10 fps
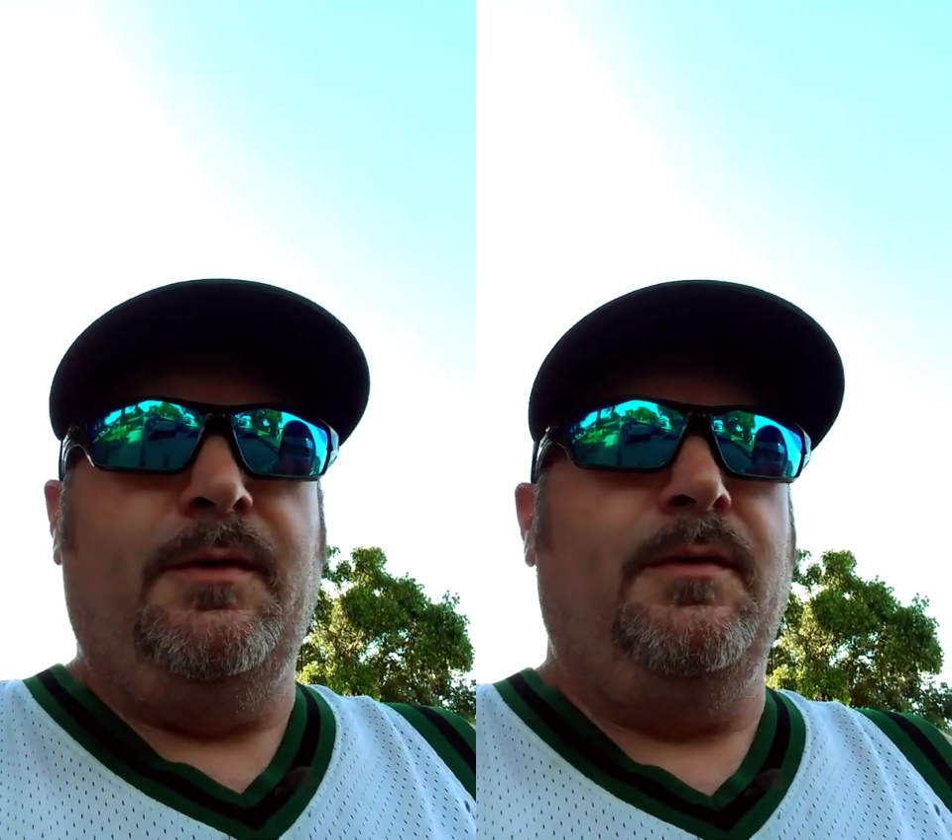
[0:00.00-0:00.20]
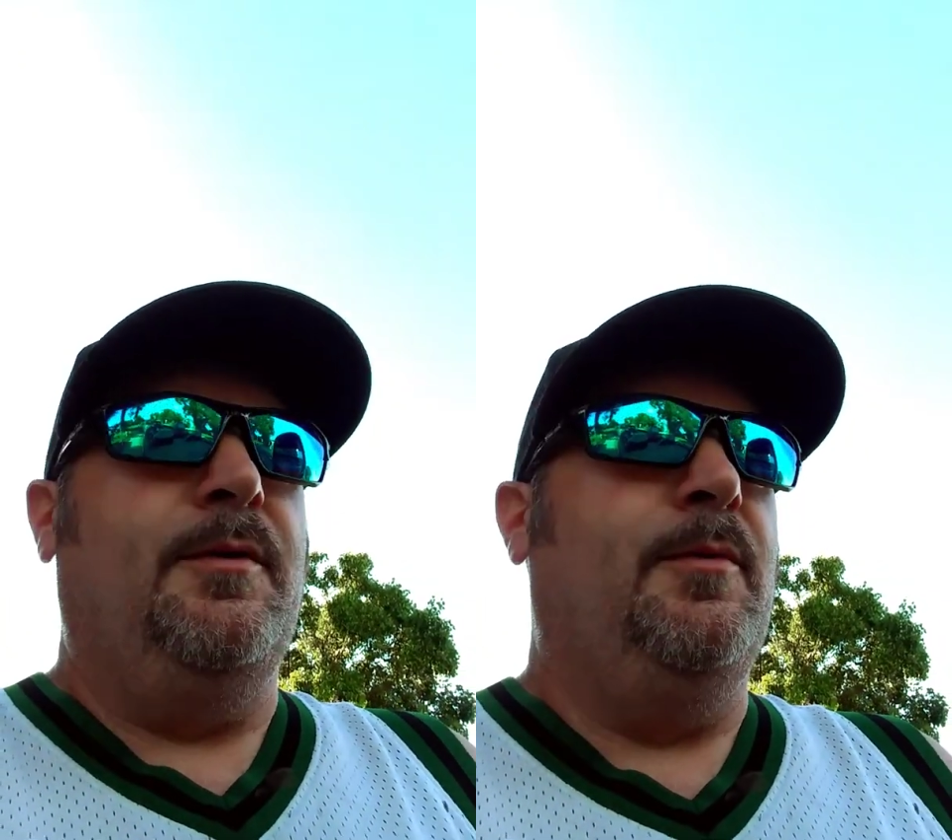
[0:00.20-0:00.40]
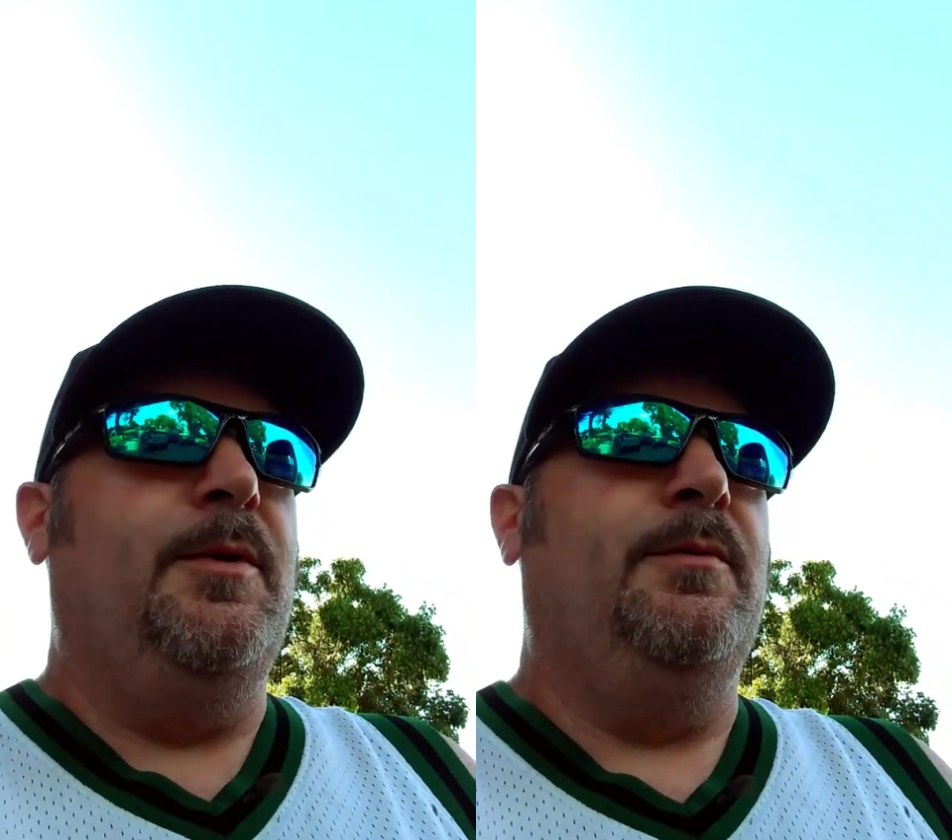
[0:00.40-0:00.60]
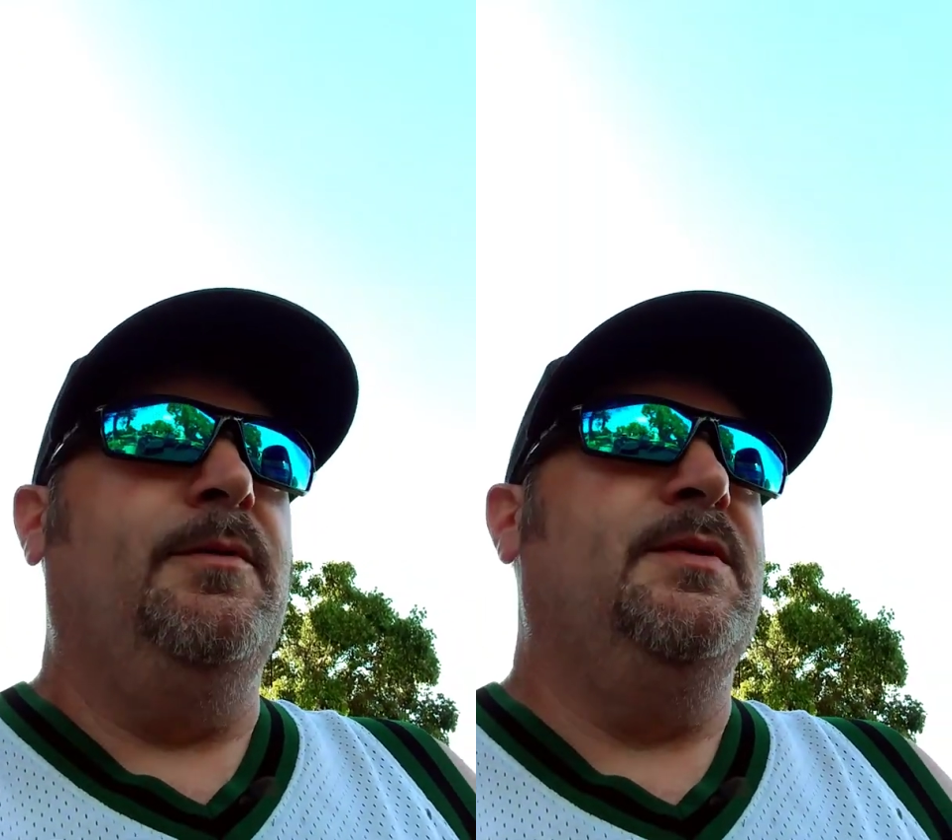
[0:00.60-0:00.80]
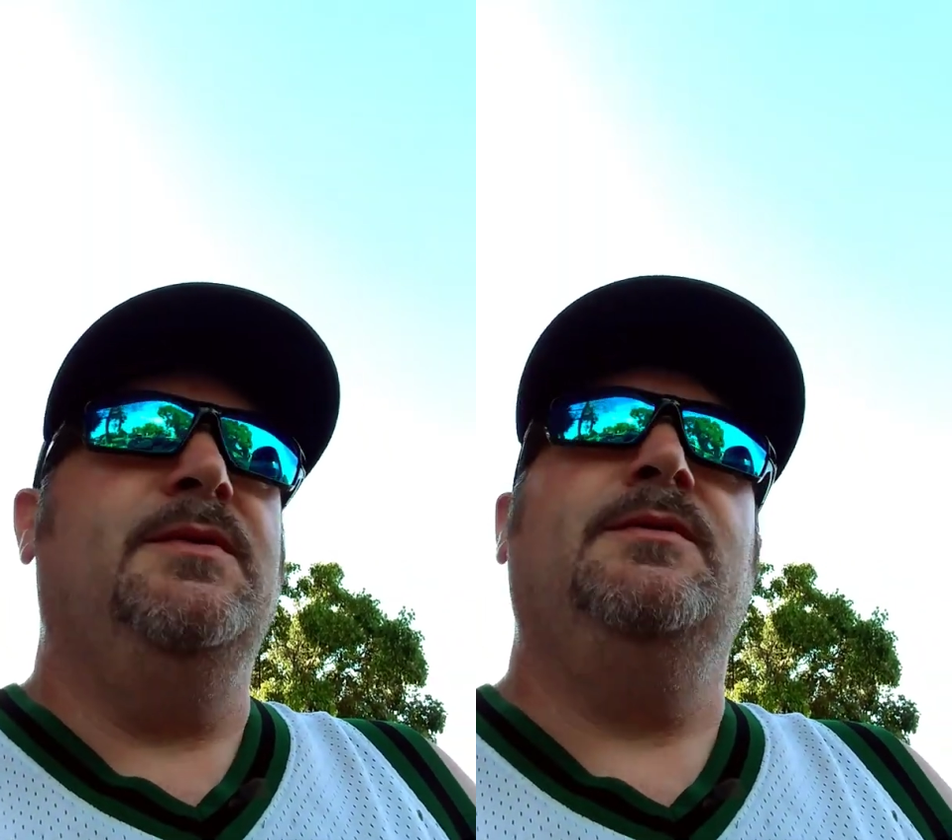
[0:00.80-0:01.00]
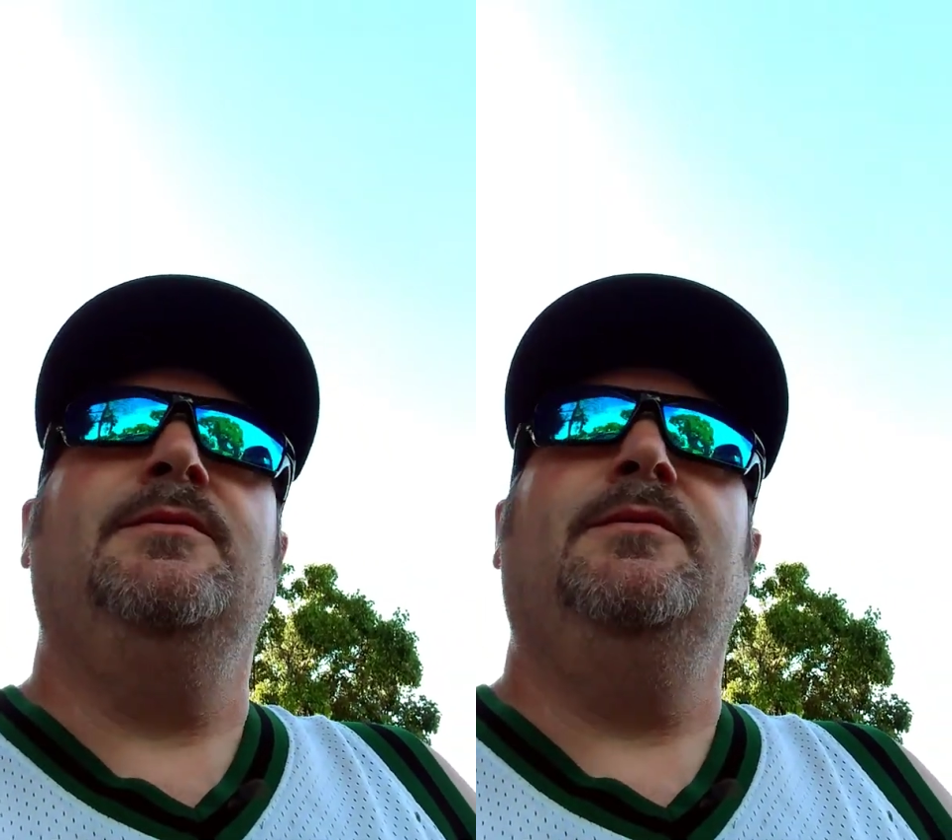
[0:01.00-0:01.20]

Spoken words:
Nobody was